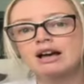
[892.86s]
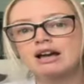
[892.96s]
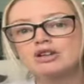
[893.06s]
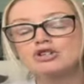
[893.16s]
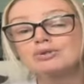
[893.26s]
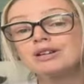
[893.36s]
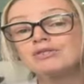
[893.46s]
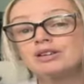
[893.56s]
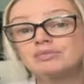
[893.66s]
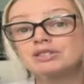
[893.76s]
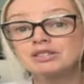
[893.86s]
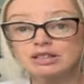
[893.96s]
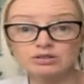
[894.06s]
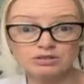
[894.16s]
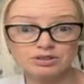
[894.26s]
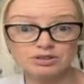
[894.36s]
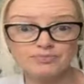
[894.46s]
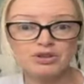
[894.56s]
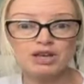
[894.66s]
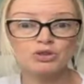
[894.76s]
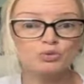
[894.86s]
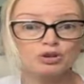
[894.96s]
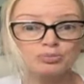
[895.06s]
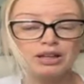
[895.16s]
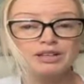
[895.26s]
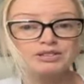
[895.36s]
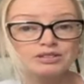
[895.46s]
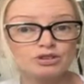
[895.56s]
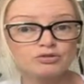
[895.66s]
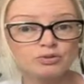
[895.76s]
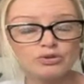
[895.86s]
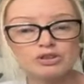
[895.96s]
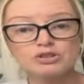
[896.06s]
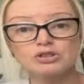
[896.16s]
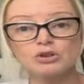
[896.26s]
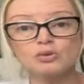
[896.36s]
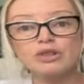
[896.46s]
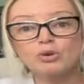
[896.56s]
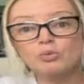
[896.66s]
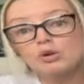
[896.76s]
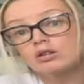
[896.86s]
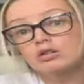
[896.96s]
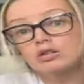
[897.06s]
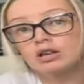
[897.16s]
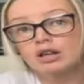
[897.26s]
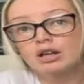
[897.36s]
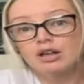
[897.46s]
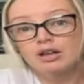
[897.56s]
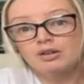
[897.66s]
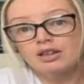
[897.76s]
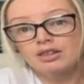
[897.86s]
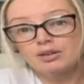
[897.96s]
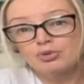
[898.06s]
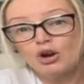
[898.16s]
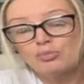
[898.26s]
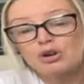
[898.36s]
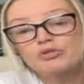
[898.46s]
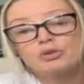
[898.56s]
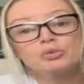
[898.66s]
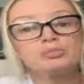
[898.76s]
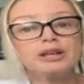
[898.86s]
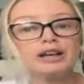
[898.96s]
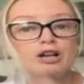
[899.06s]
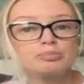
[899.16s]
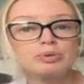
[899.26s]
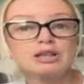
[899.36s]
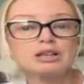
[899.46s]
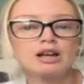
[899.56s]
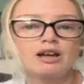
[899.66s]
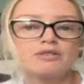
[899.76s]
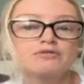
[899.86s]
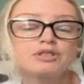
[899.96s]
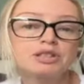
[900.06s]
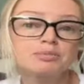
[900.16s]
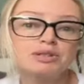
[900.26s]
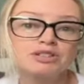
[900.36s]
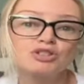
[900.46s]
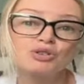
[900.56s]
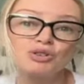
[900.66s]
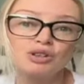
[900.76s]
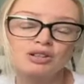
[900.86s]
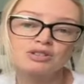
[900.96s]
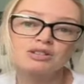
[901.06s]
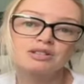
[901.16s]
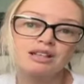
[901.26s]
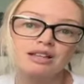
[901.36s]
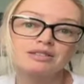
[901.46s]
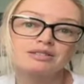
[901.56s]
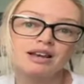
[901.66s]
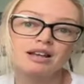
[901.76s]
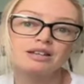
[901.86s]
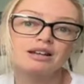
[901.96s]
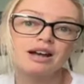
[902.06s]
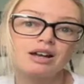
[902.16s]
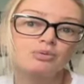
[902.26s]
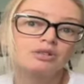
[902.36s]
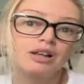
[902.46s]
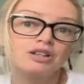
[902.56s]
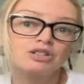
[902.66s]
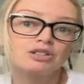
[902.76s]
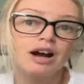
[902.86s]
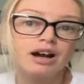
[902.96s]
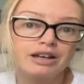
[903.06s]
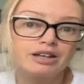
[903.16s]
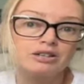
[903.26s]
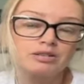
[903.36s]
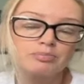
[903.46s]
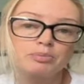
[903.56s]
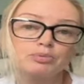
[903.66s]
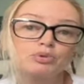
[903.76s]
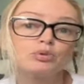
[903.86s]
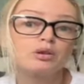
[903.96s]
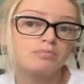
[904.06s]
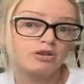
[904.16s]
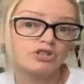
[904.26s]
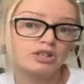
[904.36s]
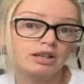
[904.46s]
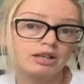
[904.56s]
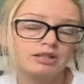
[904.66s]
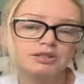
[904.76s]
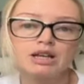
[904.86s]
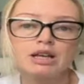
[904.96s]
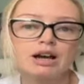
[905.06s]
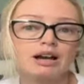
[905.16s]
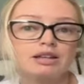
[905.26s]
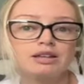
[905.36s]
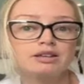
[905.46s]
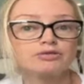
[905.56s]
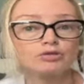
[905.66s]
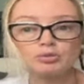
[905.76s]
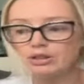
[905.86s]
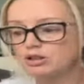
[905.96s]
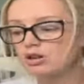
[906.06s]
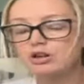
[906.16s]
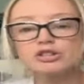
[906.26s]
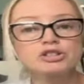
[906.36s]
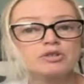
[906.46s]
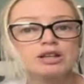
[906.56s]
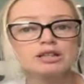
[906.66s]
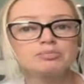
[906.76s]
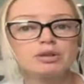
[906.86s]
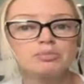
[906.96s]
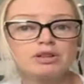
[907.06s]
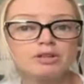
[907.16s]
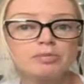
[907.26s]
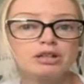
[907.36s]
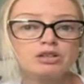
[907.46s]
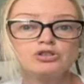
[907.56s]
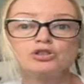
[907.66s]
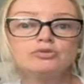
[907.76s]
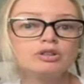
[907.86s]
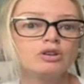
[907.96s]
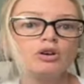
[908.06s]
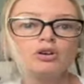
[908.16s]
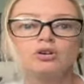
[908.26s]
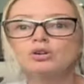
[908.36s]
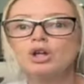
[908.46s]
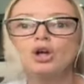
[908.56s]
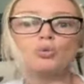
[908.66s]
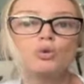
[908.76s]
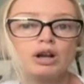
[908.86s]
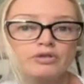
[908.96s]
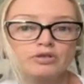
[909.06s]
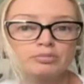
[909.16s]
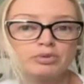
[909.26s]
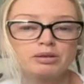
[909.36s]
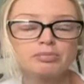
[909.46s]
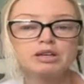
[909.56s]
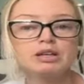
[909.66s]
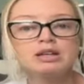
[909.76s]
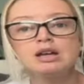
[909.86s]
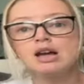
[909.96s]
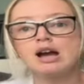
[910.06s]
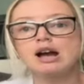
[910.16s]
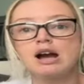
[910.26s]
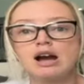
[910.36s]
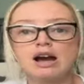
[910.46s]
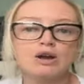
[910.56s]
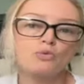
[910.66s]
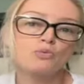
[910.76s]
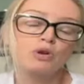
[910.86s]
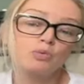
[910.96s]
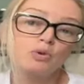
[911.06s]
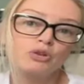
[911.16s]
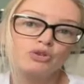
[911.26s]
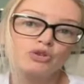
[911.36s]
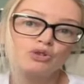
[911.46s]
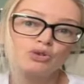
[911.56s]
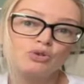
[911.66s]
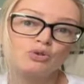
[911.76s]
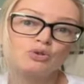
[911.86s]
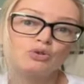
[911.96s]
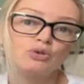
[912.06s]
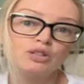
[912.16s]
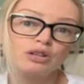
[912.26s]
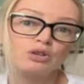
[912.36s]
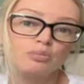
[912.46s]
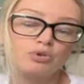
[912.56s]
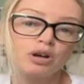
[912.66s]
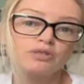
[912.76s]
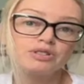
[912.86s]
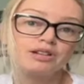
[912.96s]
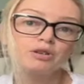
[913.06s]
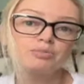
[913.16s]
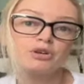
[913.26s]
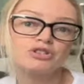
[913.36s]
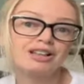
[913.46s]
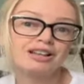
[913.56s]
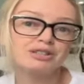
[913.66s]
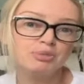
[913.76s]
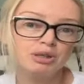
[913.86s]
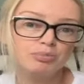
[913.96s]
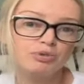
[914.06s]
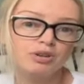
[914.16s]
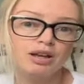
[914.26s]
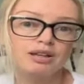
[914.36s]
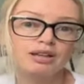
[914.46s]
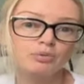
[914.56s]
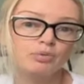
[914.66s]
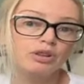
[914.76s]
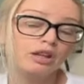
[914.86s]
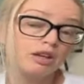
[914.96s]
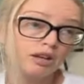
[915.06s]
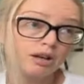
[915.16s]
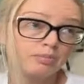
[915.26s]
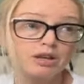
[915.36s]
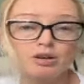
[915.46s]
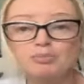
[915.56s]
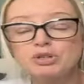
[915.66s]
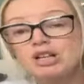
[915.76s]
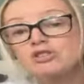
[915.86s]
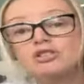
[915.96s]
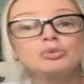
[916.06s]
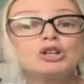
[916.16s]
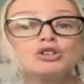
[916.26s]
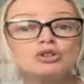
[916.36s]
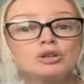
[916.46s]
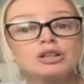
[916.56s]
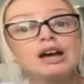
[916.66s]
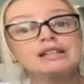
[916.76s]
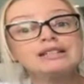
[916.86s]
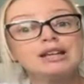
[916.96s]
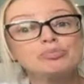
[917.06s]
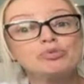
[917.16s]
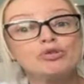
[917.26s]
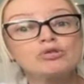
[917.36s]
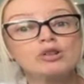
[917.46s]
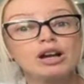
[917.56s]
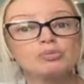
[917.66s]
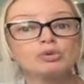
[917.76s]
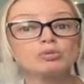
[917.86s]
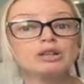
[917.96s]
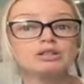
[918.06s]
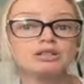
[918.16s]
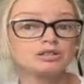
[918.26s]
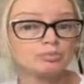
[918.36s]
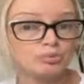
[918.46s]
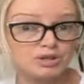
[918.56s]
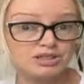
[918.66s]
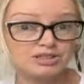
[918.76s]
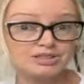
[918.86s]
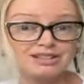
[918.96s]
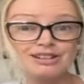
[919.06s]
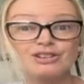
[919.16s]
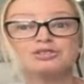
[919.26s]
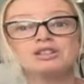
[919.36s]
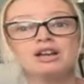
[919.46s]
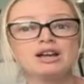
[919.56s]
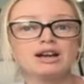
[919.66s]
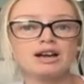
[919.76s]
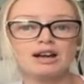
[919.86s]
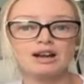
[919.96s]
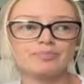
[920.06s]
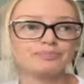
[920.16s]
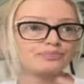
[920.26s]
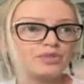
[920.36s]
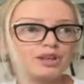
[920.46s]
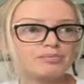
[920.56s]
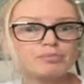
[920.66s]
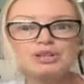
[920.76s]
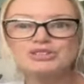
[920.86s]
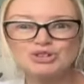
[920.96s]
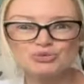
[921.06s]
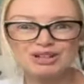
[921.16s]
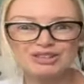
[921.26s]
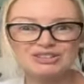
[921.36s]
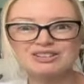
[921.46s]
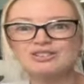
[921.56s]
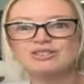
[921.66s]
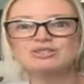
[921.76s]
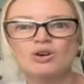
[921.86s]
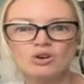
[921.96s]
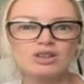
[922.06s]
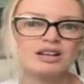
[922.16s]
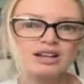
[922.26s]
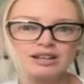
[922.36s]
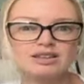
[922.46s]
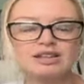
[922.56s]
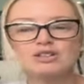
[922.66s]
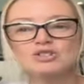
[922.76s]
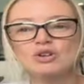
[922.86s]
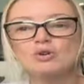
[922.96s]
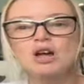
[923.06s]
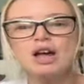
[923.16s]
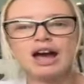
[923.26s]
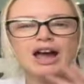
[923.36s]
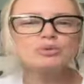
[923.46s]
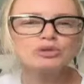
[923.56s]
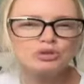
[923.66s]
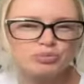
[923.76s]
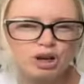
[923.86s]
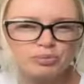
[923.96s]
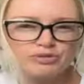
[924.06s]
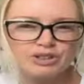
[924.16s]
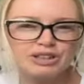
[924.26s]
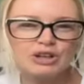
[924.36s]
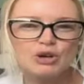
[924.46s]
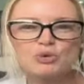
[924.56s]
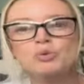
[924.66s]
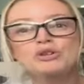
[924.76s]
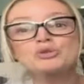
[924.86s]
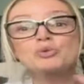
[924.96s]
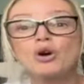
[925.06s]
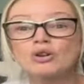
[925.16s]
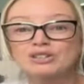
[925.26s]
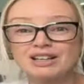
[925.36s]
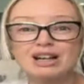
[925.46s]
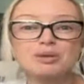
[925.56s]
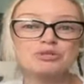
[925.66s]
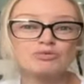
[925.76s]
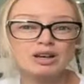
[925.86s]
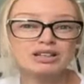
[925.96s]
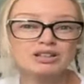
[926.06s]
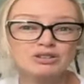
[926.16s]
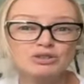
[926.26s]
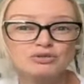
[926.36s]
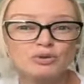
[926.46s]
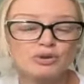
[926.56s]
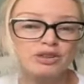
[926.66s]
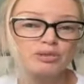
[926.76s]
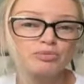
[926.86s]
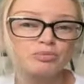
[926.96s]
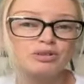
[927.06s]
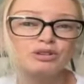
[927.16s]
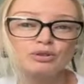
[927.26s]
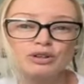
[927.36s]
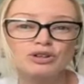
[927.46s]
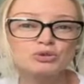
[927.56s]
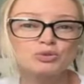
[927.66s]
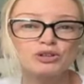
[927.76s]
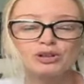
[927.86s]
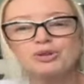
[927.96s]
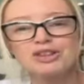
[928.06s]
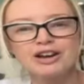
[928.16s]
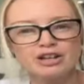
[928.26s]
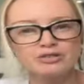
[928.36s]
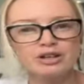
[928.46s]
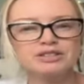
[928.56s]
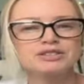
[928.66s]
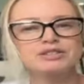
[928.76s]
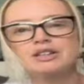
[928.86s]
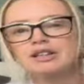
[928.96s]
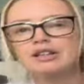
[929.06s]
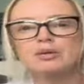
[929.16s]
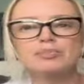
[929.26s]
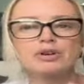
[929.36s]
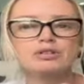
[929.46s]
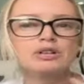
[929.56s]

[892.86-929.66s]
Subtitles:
to give them skills in the workplace and so forth. And so the nonprofit will be helping Frisky business to the sense that I like to hire people who are marginalized, i.e. the formerly incarcerated, maybe they've been in a juvie hall, whatever it may be. We want to use that nonprofit to help marginalized people, and then they could come here and potentially we could do a 90-day program where we can teach them barista skills, business running skills, all that kind of thing. So I will do a proper video once we're all set up and running and so forth. At the moment, the lawyer's working with the IRS and setting up our